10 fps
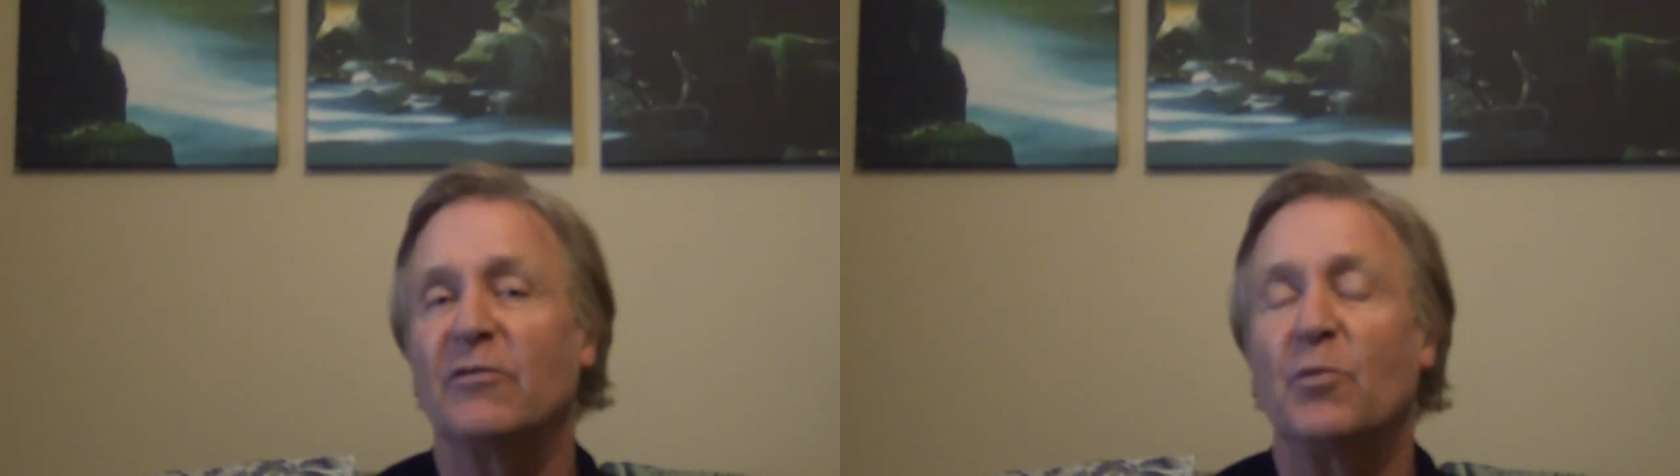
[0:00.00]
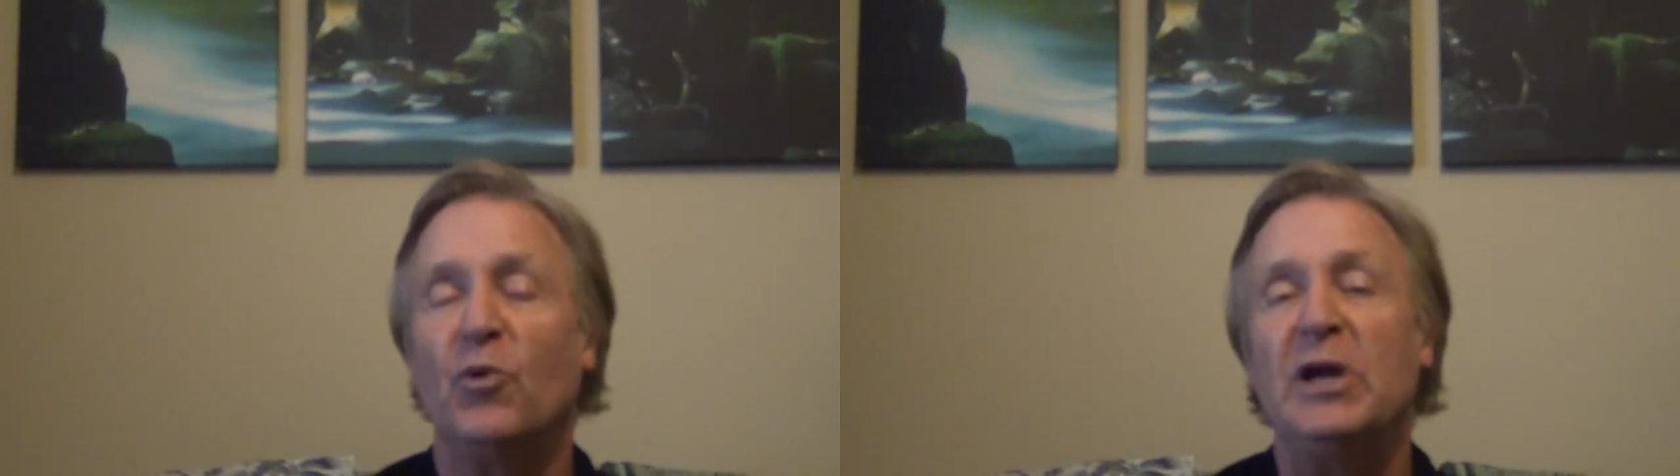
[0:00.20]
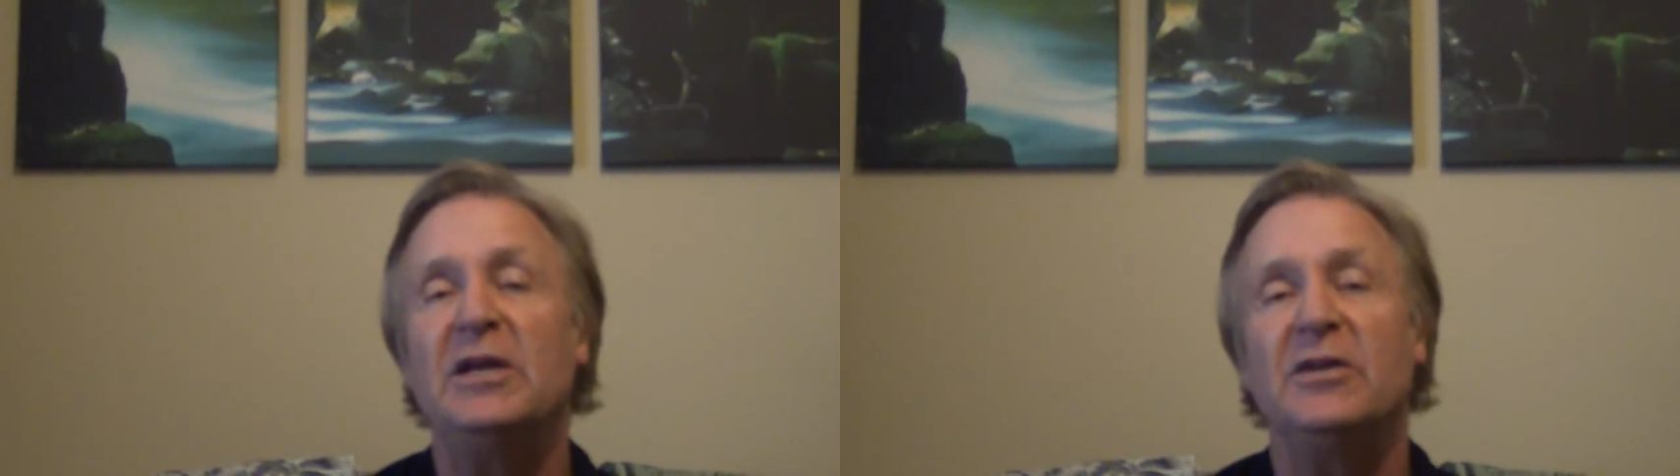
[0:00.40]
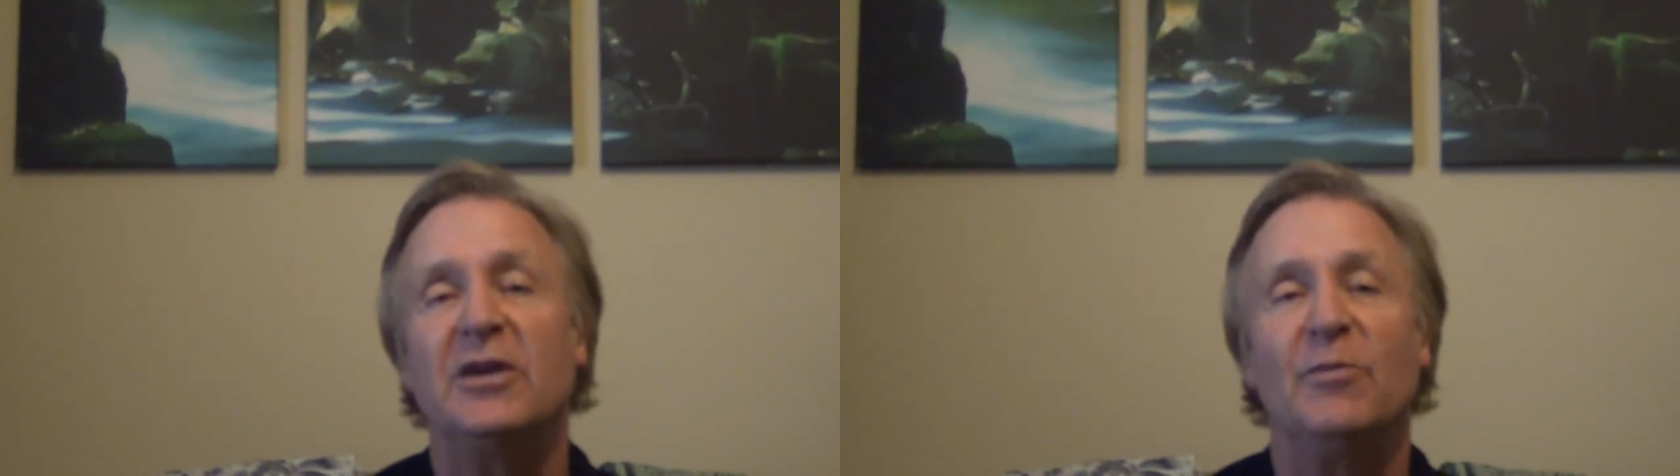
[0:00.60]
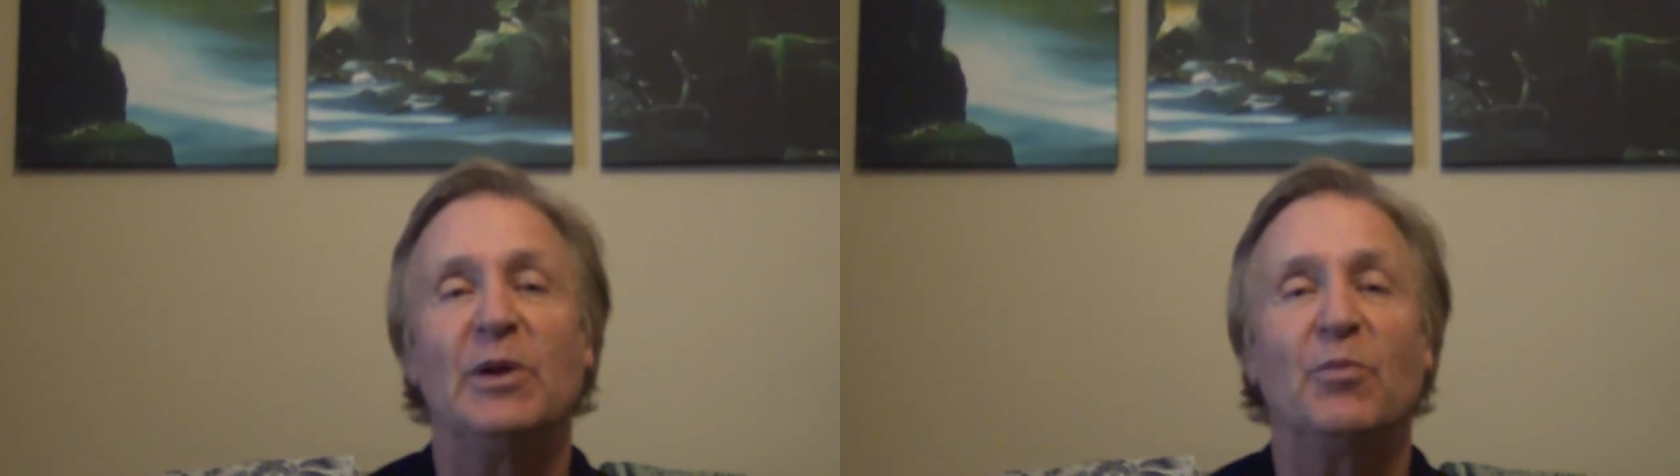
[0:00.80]
of a
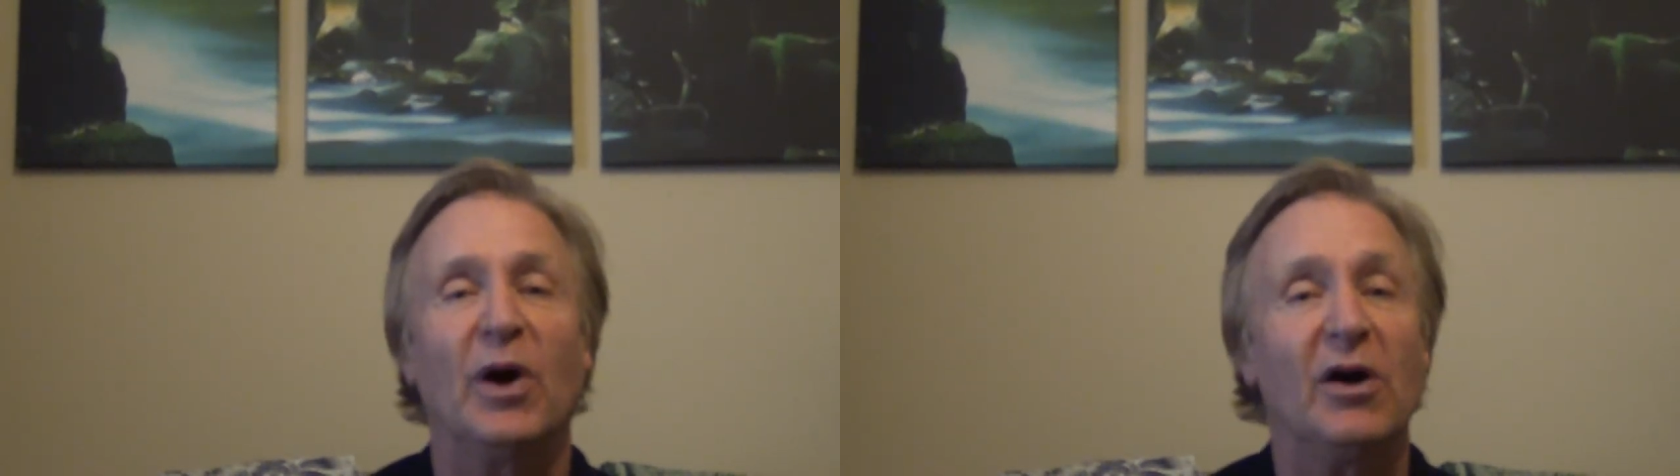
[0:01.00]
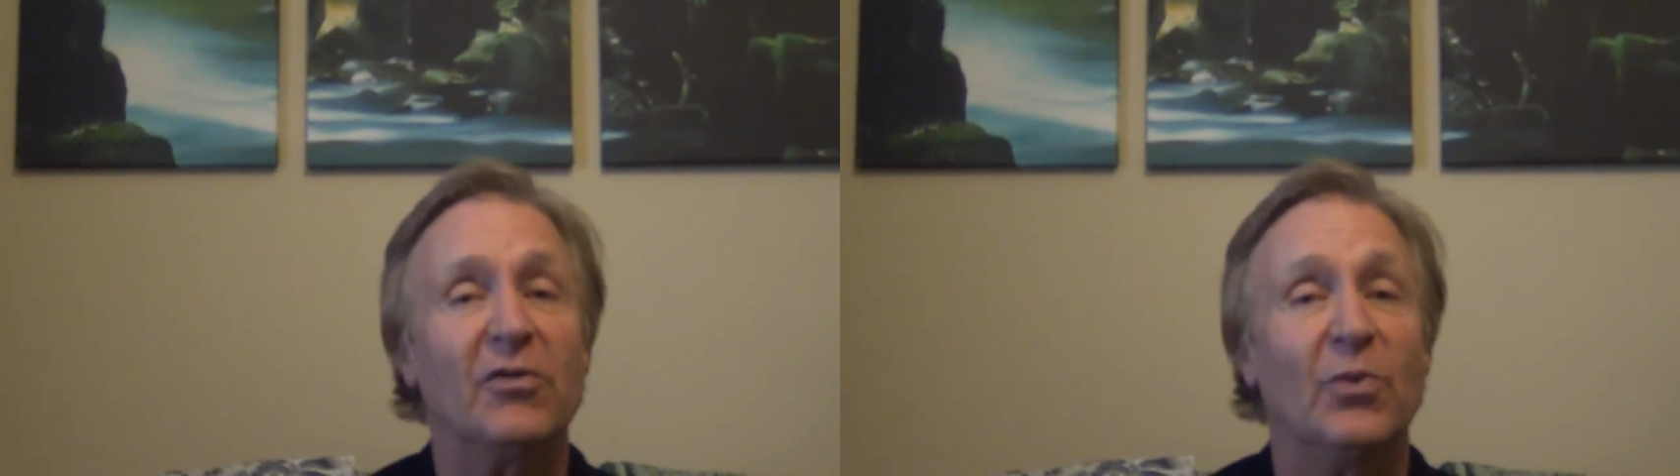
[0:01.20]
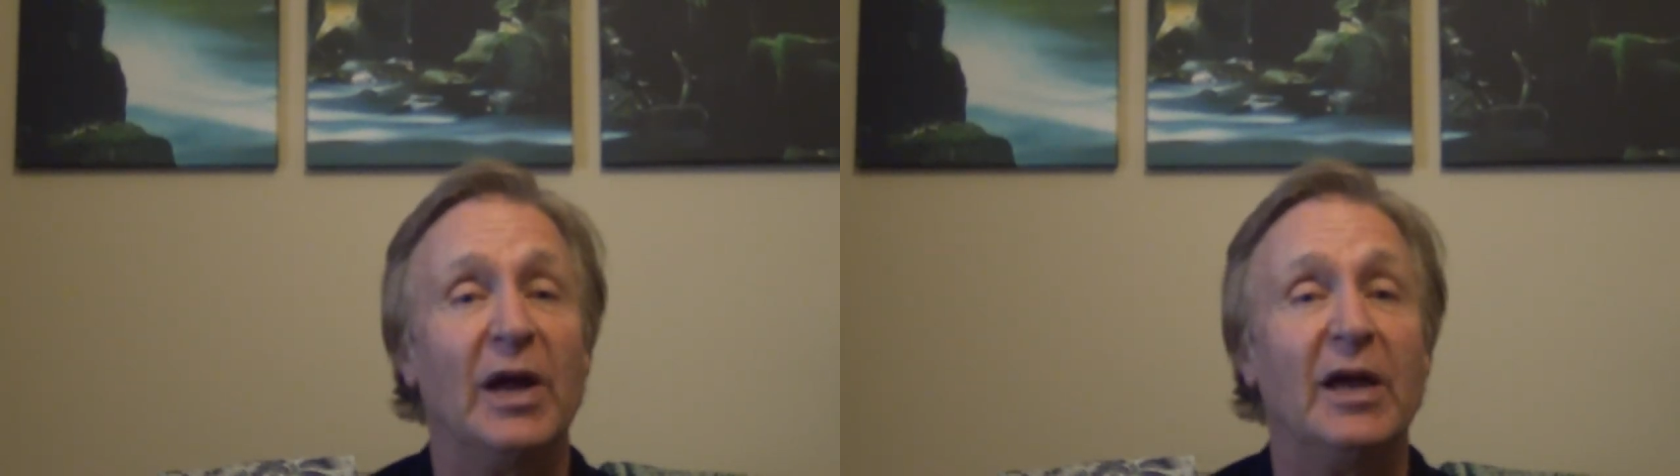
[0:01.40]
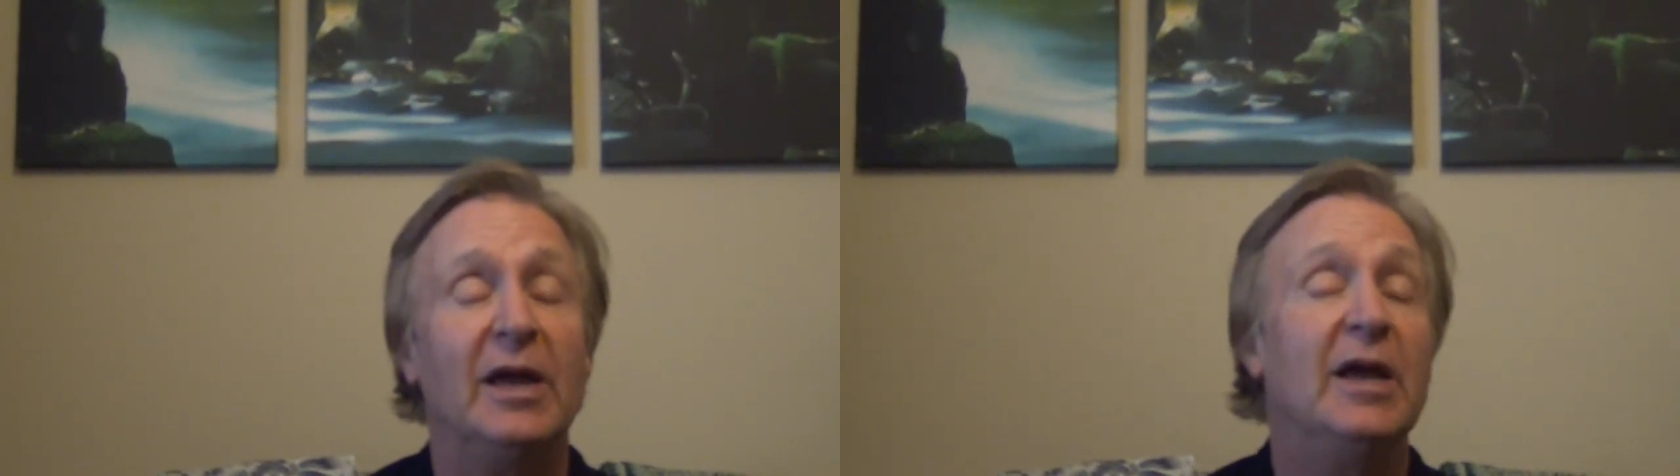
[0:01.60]
predetermined pathway